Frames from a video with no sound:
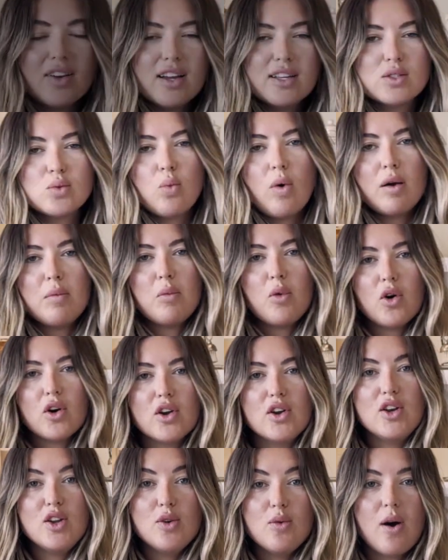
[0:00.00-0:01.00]
is one more
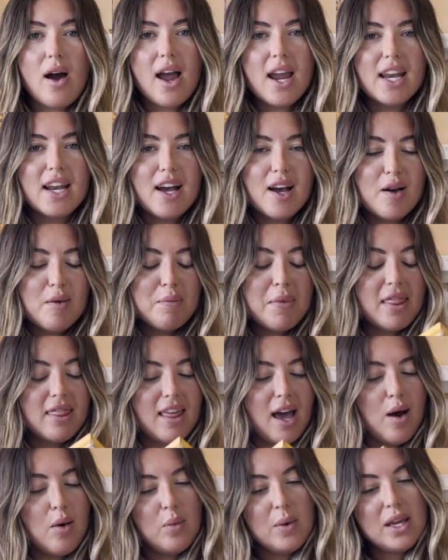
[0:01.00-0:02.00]
new item
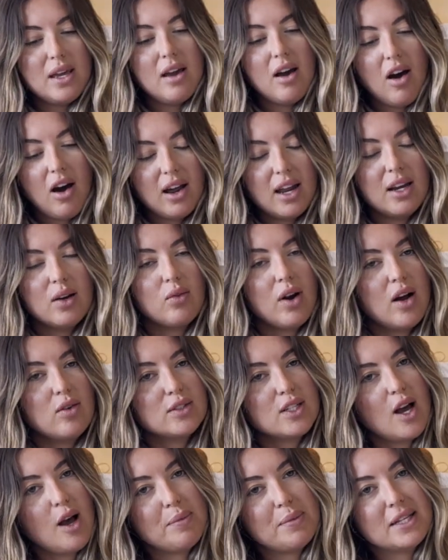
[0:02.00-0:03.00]
that we got in Round
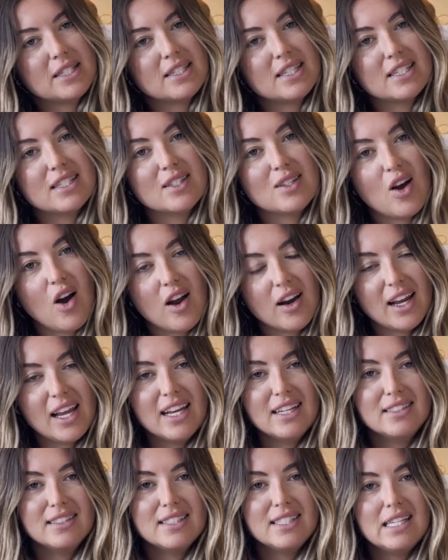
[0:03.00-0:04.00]
Top. This is not
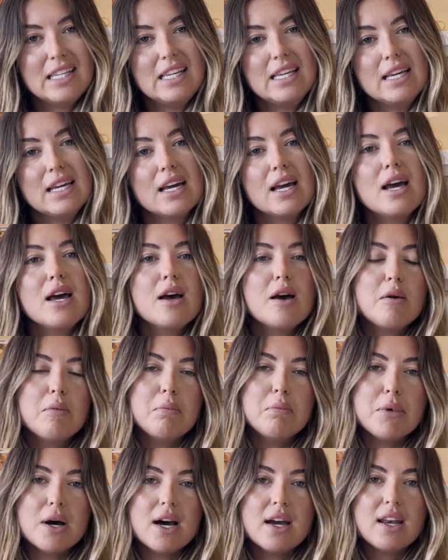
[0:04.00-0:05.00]
antique,
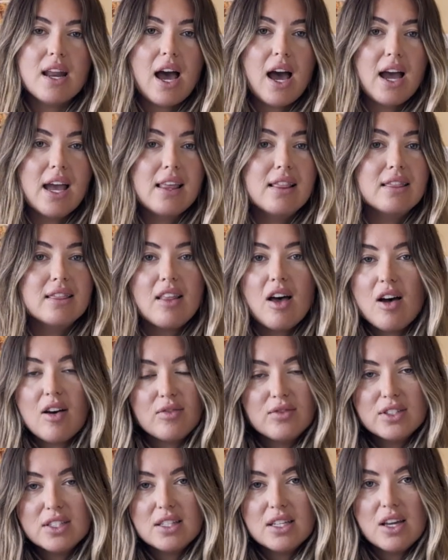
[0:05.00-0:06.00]
but I
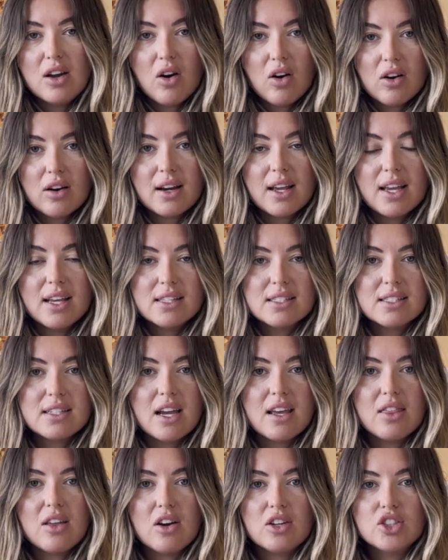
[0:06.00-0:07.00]
loved the artist. I
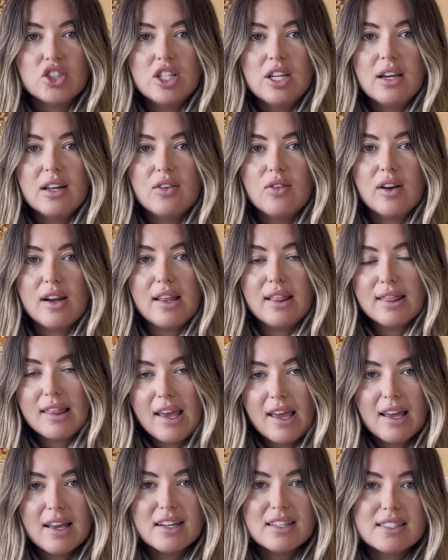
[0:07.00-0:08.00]
thought she had great
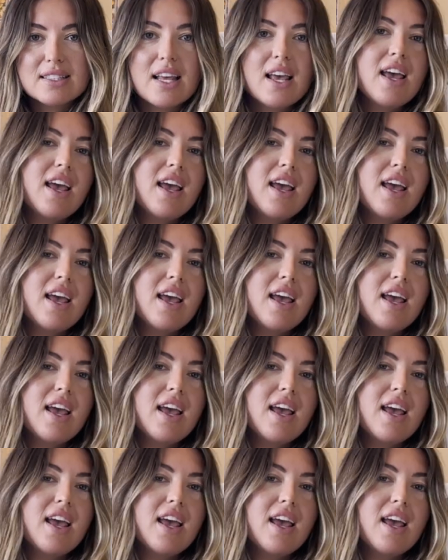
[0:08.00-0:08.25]
things.